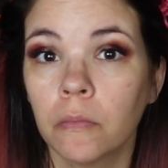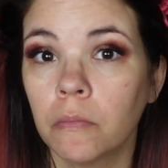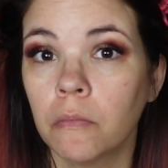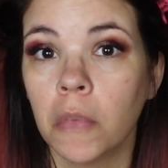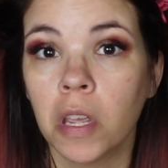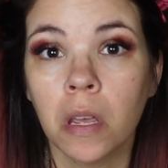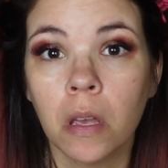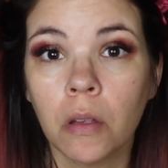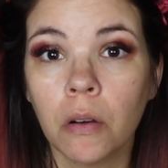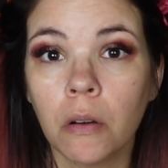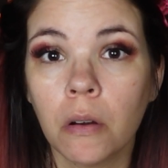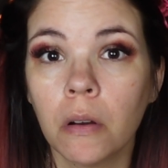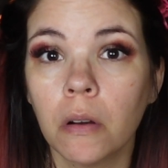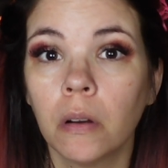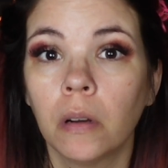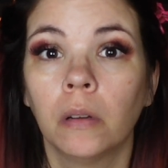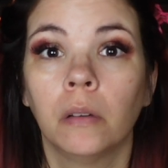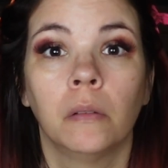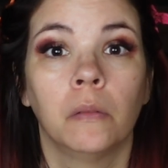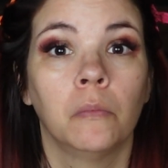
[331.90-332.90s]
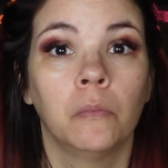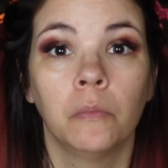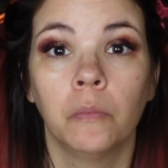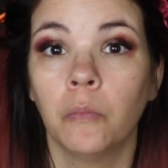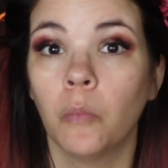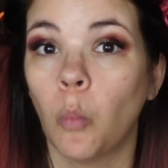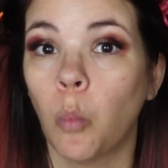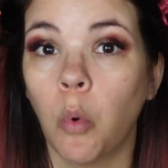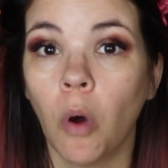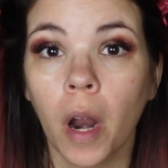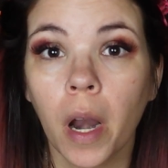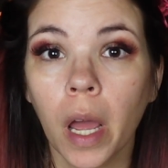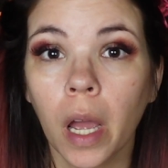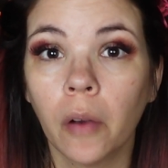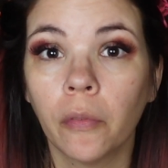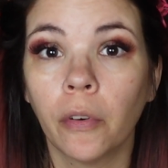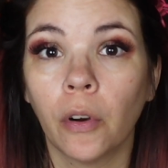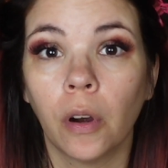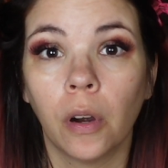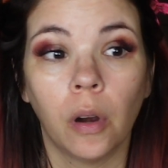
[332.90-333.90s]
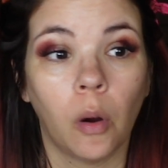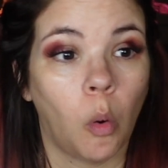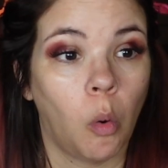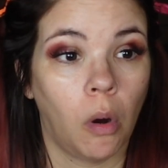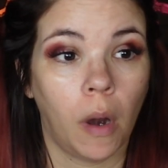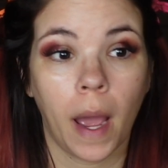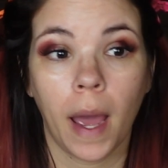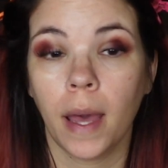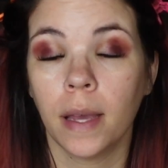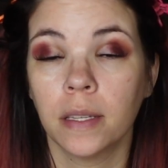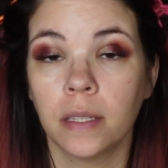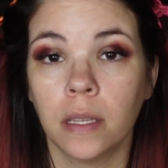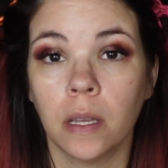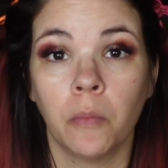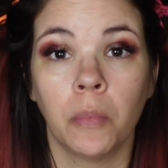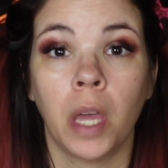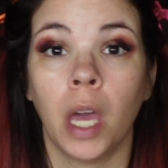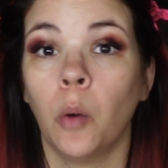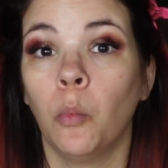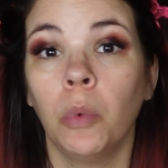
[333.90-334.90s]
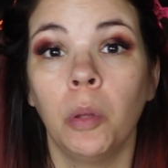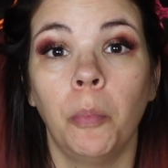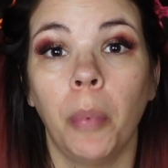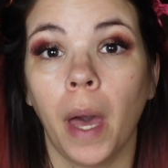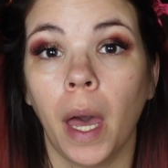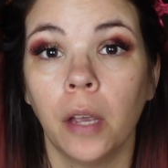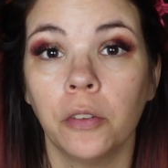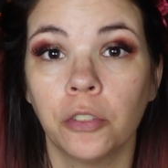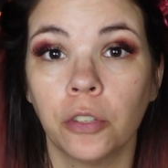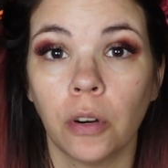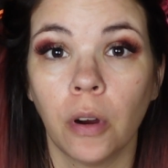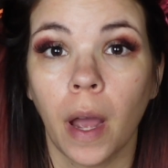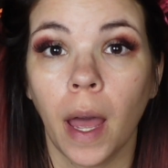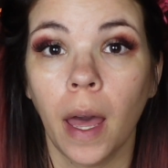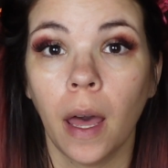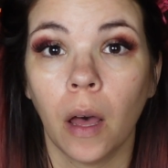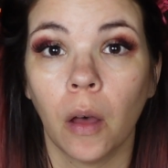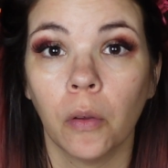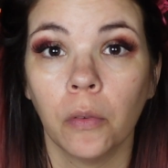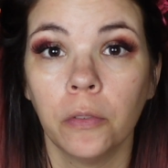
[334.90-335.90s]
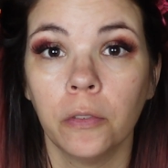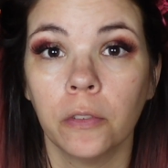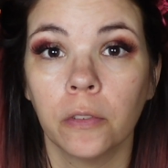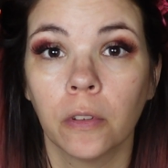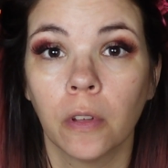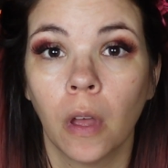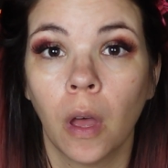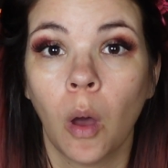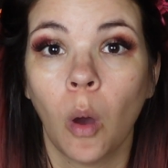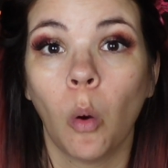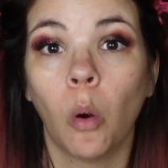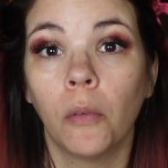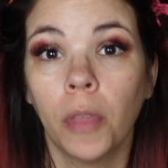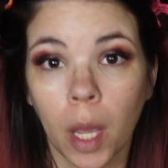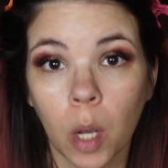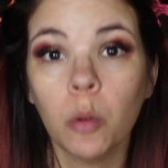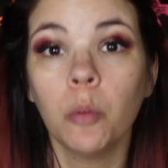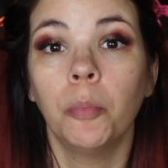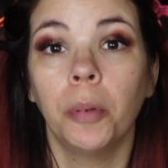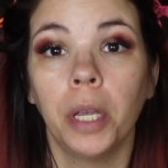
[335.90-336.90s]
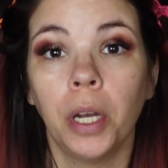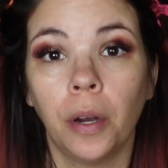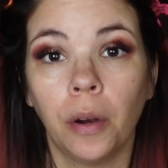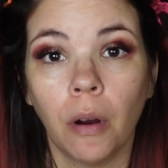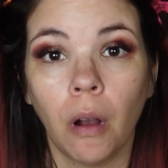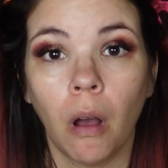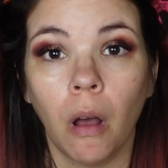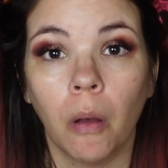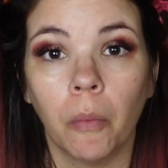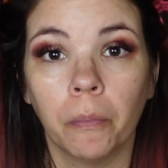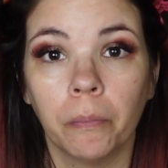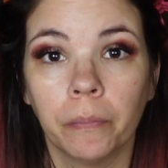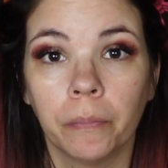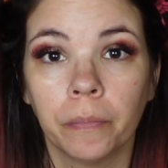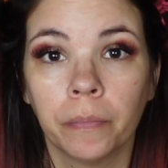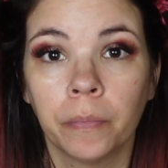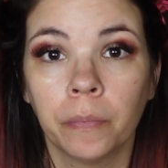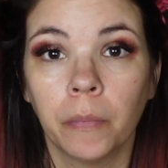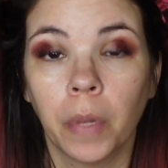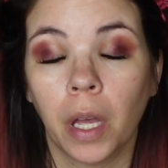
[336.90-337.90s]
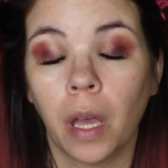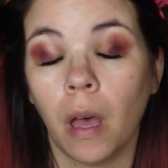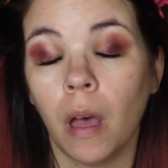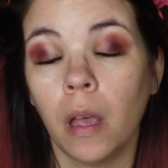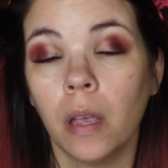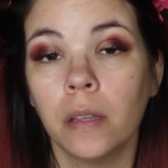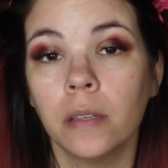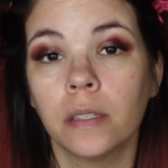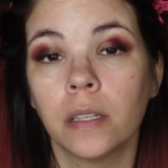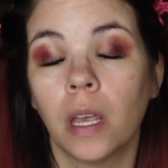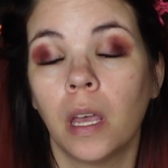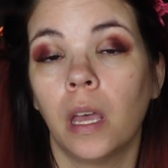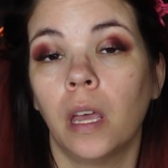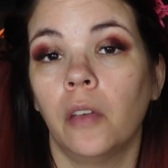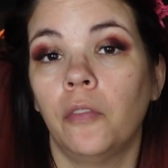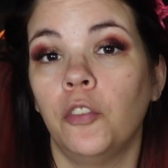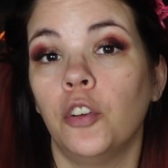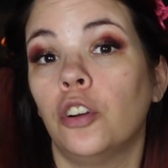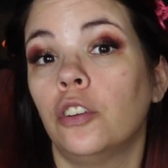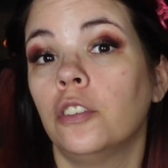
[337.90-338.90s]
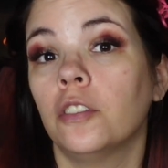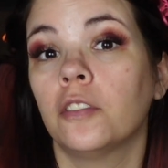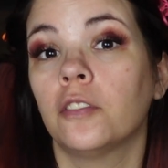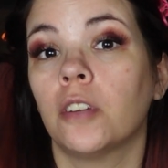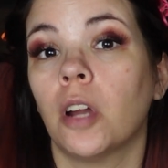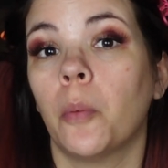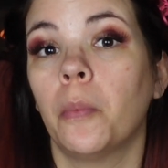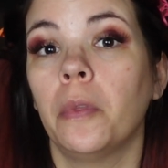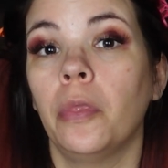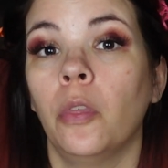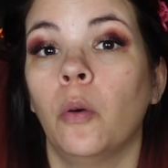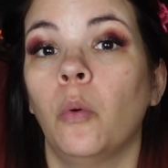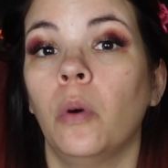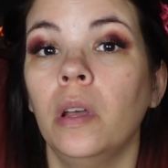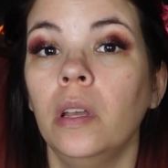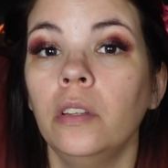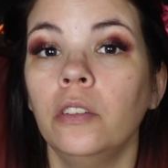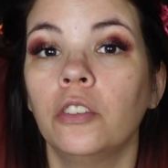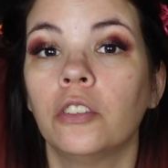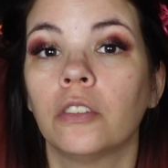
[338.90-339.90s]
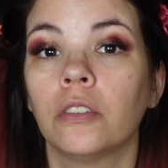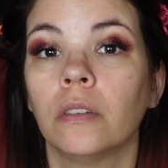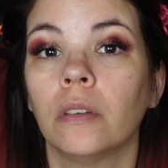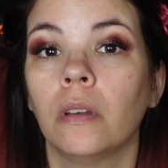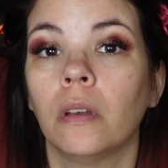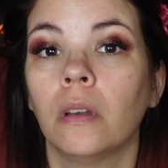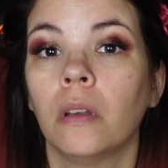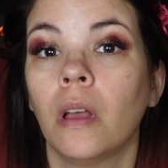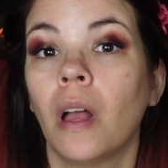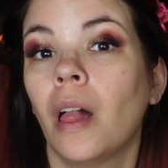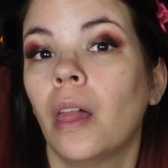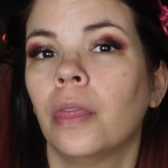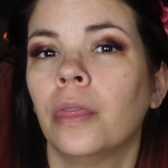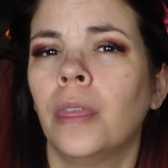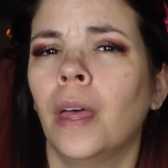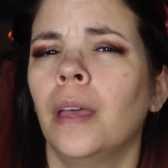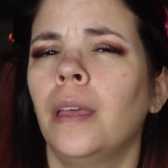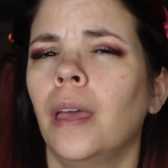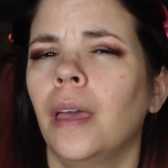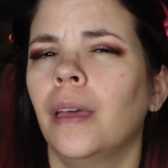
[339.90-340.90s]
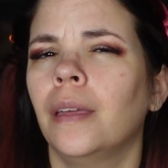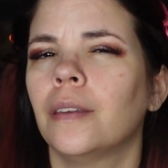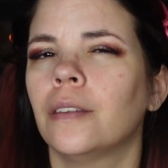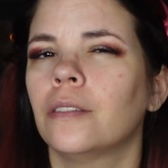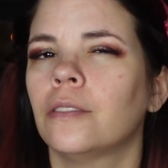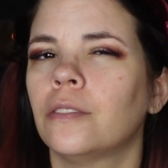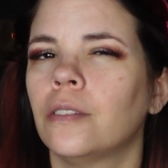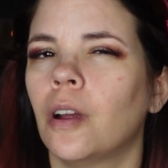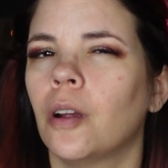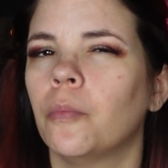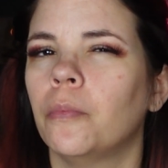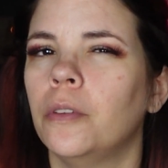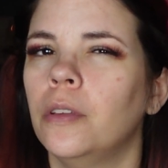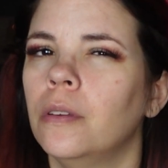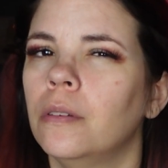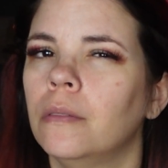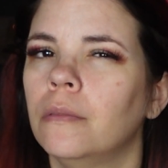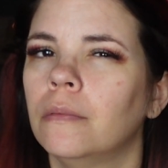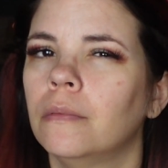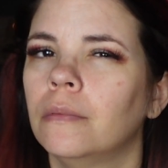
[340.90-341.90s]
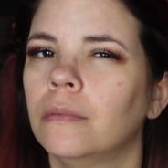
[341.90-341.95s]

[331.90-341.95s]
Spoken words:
hit her, whatever, or ask them, can we pass your house? Or they would beat her up. Because if you're disturbing the witch, they can't disturb you.